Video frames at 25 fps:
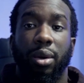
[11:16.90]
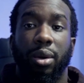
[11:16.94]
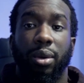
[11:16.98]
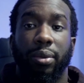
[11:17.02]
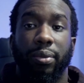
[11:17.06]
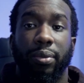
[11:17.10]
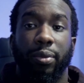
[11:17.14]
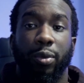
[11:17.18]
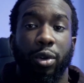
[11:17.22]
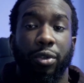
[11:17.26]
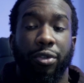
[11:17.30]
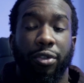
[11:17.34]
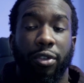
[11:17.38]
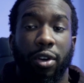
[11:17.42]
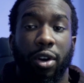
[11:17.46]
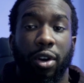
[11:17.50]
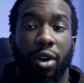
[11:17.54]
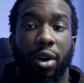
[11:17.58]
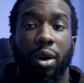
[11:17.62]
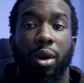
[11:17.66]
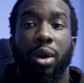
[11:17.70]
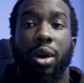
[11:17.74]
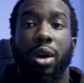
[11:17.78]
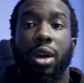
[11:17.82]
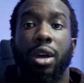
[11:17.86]

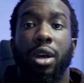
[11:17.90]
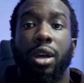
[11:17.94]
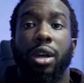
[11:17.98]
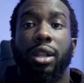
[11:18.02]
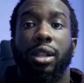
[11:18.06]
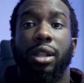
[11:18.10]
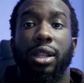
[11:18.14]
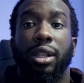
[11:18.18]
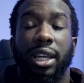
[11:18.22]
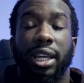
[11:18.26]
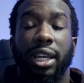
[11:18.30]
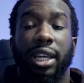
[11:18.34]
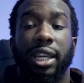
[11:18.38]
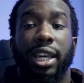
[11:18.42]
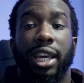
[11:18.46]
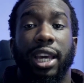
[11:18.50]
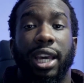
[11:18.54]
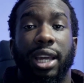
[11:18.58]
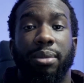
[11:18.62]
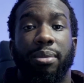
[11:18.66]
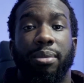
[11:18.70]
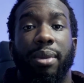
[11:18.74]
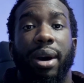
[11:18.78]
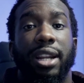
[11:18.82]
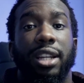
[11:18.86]
referral link
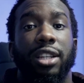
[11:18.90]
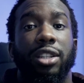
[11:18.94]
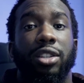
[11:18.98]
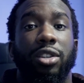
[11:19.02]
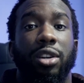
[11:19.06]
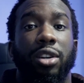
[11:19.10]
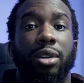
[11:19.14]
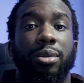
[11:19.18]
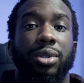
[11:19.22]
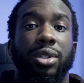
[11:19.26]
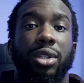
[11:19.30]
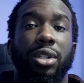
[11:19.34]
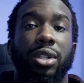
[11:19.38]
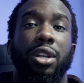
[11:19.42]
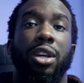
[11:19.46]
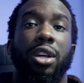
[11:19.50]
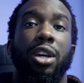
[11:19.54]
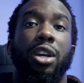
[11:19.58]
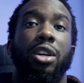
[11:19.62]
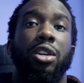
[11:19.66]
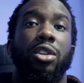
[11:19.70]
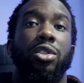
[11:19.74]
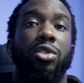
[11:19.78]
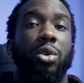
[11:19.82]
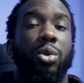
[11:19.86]
in my description
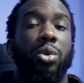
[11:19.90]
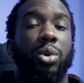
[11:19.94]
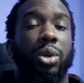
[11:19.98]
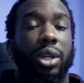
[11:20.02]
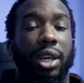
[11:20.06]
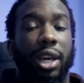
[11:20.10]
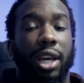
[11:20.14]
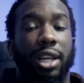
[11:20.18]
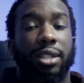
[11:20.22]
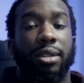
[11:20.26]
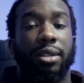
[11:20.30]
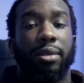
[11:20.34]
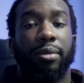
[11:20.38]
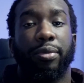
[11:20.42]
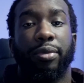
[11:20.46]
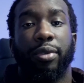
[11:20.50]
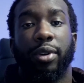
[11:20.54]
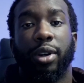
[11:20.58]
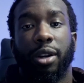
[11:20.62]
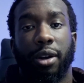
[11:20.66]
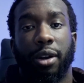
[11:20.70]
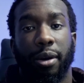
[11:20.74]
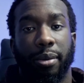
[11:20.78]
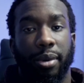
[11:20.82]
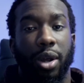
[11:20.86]
so you can get some free
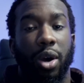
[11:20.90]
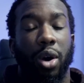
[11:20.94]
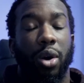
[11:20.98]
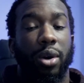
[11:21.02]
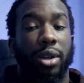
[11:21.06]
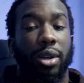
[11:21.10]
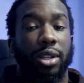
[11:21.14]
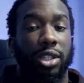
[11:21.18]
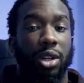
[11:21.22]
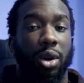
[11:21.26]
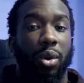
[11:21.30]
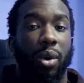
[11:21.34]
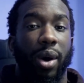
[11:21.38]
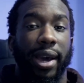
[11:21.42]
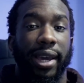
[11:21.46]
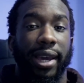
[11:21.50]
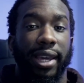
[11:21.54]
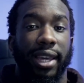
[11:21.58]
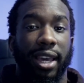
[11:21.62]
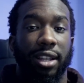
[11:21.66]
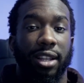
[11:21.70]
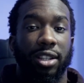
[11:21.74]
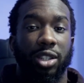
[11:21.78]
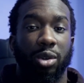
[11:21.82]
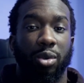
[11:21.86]
crypto, and so I
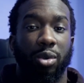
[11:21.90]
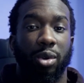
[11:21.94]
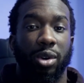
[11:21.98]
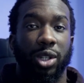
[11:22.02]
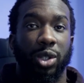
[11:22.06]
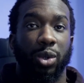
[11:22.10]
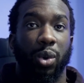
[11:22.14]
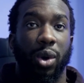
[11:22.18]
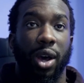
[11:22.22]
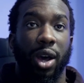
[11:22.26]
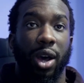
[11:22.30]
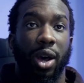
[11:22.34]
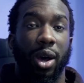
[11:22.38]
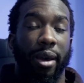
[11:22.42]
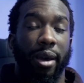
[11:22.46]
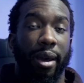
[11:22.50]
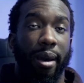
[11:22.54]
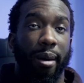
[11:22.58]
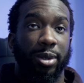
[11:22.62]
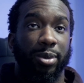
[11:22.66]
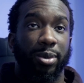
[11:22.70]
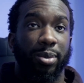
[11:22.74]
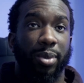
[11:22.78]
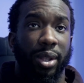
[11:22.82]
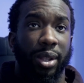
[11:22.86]
can too as well. It
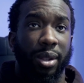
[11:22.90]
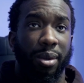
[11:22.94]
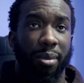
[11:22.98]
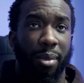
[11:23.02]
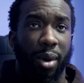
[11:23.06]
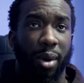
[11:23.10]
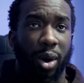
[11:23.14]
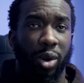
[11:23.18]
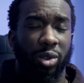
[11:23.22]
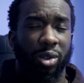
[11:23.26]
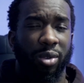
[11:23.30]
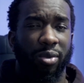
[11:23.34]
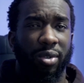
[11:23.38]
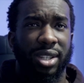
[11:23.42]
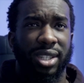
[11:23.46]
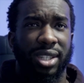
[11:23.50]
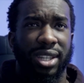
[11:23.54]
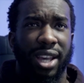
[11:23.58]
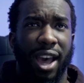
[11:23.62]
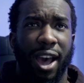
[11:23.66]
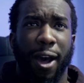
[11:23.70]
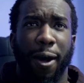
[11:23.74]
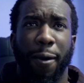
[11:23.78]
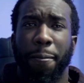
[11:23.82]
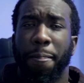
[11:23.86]
helps the both of us
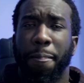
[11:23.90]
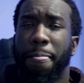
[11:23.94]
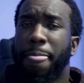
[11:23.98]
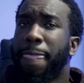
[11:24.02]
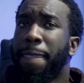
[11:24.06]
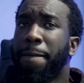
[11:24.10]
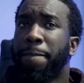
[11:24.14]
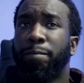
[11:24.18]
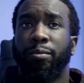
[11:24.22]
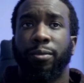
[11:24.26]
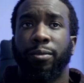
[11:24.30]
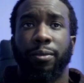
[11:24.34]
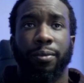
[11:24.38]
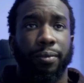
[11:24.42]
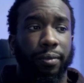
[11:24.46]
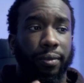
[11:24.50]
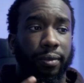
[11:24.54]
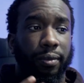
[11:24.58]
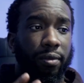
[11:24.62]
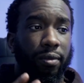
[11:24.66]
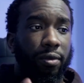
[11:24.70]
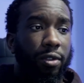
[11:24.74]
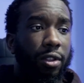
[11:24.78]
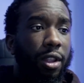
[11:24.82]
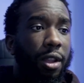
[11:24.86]
out.
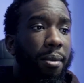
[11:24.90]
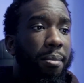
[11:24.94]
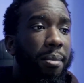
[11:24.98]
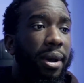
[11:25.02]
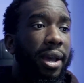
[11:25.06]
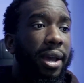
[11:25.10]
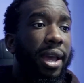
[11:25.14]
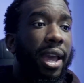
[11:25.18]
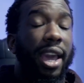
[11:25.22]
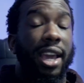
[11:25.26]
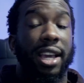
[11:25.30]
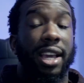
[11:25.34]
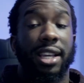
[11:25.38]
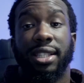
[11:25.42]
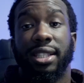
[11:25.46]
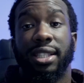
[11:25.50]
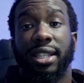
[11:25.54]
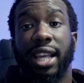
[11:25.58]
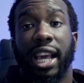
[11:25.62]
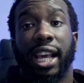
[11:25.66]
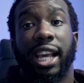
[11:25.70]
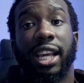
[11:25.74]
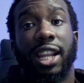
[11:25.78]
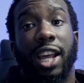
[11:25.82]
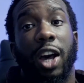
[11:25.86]
But hey,
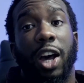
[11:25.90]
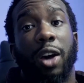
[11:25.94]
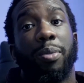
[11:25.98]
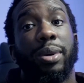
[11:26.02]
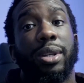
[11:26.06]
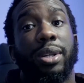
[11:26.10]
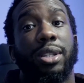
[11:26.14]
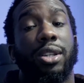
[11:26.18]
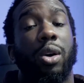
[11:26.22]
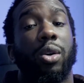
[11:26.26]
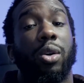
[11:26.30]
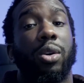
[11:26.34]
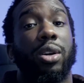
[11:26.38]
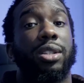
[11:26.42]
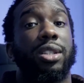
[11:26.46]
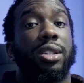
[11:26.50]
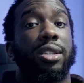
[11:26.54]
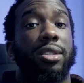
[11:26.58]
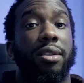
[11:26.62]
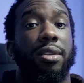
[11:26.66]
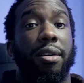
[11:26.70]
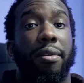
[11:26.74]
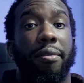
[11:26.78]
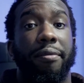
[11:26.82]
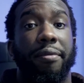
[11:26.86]
staking LP tokens
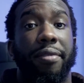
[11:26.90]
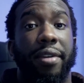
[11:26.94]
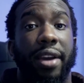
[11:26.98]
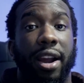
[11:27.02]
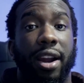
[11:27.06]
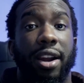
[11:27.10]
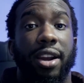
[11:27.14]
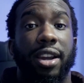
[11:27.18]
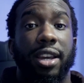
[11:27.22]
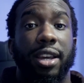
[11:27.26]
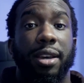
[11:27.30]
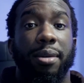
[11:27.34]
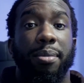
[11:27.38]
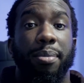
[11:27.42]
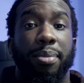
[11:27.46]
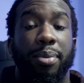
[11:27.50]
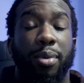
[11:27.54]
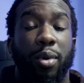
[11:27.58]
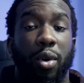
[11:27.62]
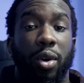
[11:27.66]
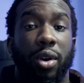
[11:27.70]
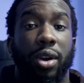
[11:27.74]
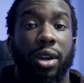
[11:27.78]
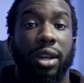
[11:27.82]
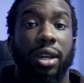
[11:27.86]
is a very
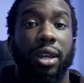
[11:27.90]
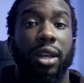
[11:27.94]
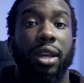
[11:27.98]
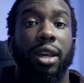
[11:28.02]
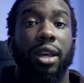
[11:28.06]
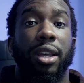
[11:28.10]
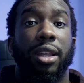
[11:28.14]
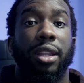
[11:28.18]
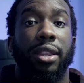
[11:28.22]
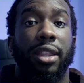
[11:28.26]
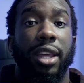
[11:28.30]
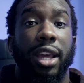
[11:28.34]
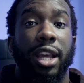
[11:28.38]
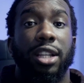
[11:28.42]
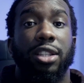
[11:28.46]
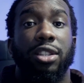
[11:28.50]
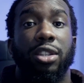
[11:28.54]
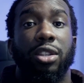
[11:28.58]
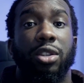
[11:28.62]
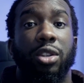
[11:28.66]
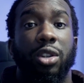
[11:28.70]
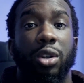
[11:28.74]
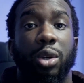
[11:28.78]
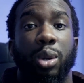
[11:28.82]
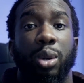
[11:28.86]
important thing to
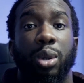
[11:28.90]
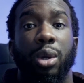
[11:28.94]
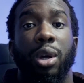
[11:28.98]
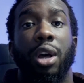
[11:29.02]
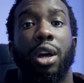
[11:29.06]
do